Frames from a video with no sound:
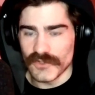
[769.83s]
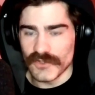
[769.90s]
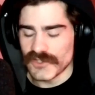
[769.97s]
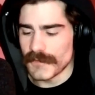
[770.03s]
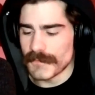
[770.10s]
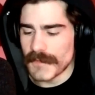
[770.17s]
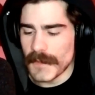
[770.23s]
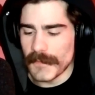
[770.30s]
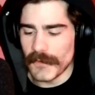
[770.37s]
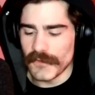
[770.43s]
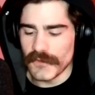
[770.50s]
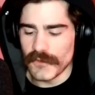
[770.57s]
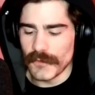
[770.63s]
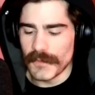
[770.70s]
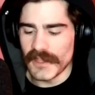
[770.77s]
Certain
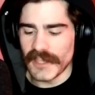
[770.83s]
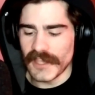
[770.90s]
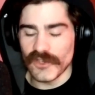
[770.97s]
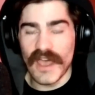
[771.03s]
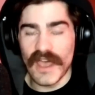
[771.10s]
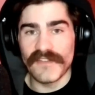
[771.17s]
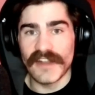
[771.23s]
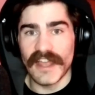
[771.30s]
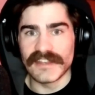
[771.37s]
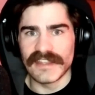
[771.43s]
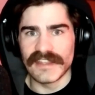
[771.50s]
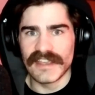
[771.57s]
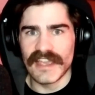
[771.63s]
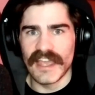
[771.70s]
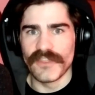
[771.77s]
people, you'll have an
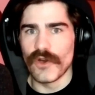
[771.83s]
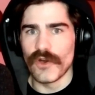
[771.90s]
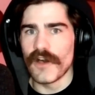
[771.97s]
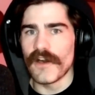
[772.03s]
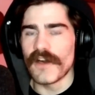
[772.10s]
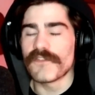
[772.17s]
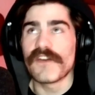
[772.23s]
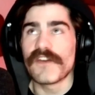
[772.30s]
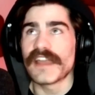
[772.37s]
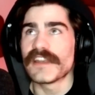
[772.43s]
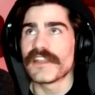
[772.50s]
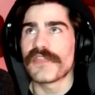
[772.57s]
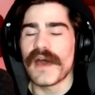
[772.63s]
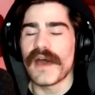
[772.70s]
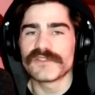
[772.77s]
idea and they'll
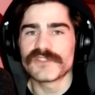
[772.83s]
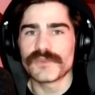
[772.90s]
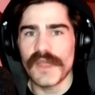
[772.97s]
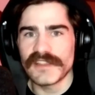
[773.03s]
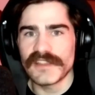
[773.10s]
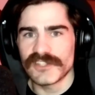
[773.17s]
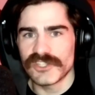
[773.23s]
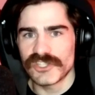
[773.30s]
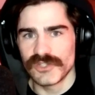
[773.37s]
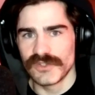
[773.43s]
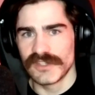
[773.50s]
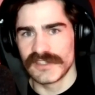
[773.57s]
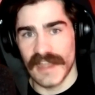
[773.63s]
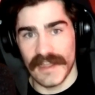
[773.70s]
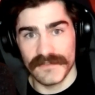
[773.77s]
find 1,000 ways to
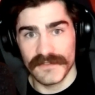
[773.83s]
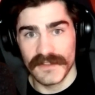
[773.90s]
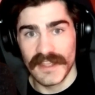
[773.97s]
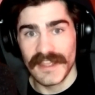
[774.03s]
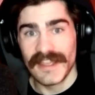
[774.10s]
shoot it down.